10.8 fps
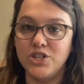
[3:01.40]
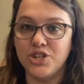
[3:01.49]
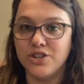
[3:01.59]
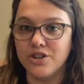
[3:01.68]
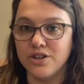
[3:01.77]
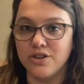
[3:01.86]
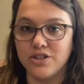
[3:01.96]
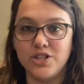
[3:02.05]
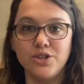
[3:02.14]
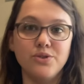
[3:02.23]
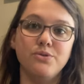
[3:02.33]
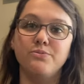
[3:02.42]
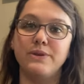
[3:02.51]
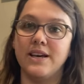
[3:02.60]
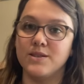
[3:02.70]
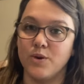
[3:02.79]
children or two,
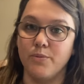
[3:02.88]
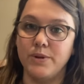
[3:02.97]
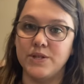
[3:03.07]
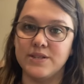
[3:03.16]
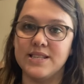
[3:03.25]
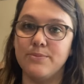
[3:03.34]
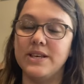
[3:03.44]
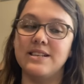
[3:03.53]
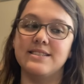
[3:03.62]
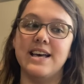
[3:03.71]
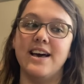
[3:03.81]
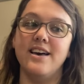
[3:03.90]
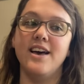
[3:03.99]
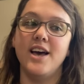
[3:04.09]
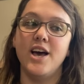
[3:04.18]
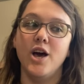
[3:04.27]
because we're open to a sibling set,
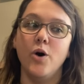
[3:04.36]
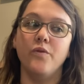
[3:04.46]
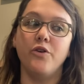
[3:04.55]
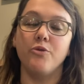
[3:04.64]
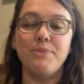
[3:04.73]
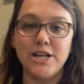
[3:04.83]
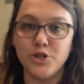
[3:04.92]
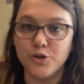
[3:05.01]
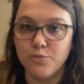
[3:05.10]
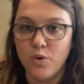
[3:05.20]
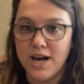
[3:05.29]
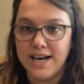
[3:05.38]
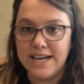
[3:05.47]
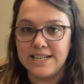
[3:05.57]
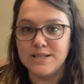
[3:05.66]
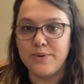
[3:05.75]
for bedroom
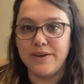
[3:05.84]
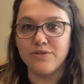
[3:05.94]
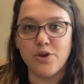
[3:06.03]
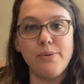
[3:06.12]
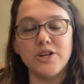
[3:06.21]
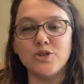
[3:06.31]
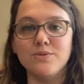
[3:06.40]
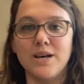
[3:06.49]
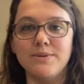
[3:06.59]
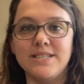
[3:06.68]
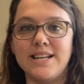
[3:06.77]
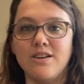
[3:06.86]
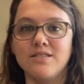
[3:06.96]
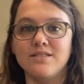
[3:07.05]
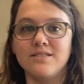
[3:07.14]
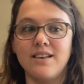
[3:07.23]
wise, we have 3 bedrooms
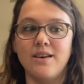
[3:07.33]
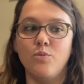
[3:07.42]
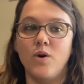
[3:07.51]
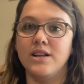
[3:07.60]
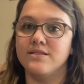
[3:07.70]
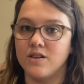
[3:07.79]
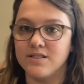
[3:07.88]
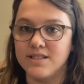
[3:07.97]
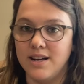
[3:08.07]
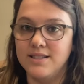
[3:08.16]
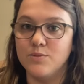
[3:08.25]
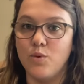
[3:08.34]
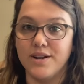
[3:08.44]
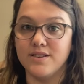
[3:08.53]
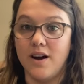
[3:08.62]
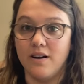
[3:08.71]
upstairs, and one is our son's and one
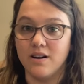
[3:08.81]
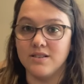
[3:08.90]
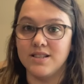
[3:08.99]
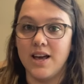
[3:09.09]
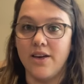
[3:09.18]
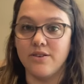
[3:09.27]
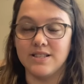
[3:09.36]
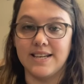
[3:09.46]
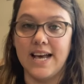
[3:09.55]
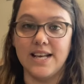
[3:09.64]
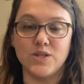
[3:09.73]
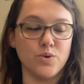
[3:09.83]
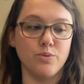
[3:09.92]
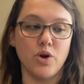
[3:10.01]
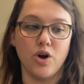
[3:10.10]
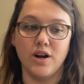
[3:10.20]
is ours, and the other is a guest
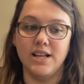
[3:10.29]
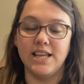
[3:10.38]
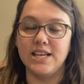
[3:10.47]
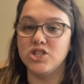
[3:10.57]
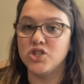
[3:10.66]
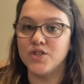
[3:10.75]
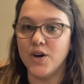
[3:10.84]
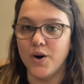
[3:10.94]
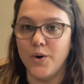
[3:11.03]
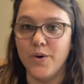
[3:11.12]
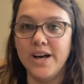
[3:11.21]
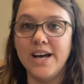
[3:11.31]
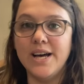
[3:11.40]
room currently. So